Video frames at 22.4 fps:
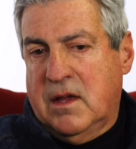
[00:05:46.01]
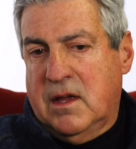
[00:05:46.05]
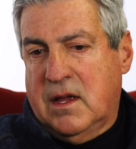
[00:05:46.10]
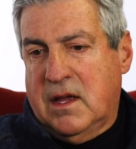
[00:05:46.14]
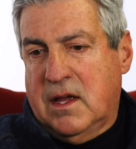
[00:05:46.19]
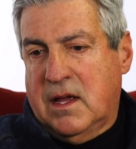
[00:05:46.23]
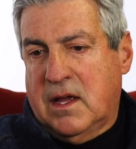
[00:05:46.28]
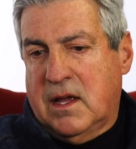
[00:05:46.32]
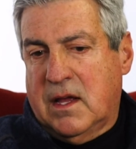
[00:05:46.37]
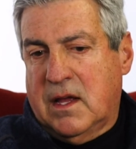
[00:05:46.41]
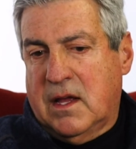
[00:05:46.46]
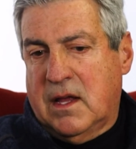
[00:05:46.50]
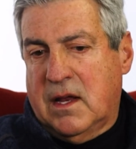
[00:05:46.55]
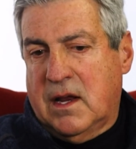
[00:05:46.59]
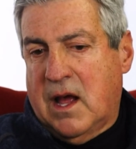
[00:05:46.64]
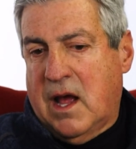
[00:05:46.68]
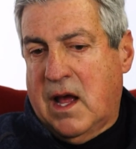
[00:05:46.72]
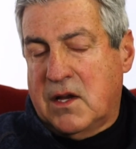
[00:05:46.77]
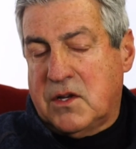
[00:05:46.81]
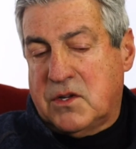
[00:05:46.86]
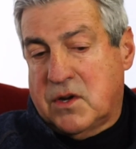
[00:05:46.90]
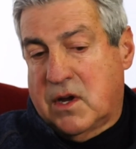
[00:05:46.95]
And
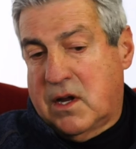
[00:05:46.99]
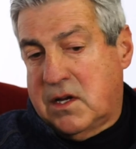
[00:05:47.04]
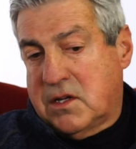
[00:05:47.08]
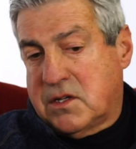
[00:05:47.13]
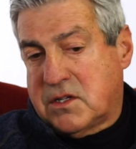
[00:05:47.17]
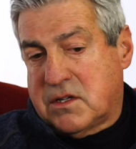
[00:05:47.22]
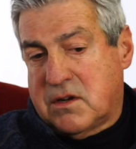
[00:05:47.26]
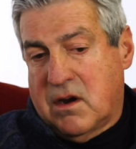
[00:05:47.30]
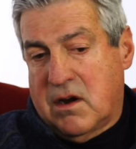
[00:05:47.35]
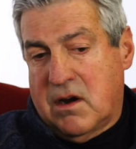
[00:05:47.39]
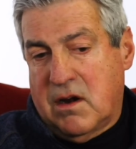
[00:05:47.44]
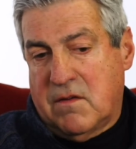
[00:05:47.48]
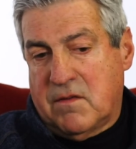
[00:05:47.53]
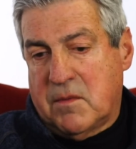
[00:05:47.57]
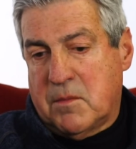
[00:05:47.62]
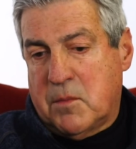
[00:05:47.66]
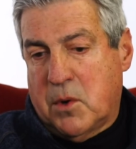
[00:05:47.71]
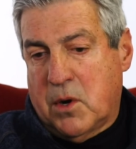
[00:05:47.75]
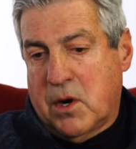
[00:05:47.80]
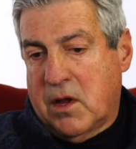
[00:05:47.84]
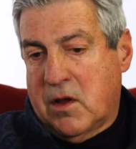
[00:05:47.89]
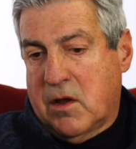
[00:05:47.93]
I try to start every
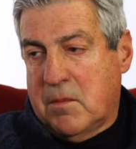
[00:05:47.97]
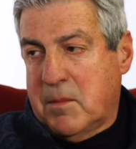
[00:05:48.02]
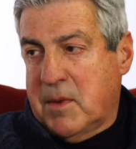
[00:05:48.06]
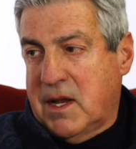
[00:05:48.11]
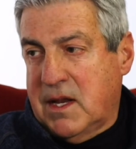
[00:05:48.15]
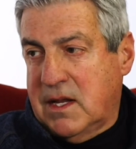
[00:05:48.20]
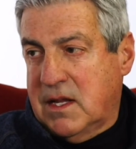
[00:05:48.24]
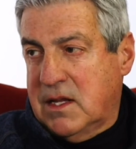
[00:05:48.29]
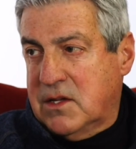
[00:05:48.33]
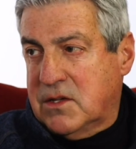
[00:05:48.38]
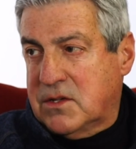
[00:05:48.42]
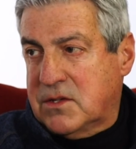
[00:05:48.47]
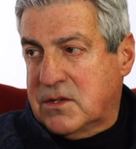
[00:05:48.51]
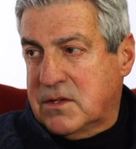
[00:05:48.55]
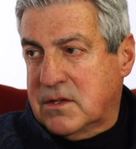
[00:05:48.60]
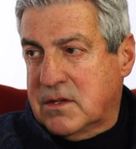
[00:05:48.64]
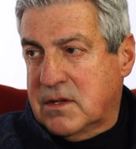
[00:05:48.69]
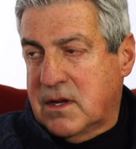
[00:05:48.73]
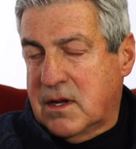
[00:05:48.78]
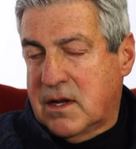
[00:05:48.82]
morning on my knees.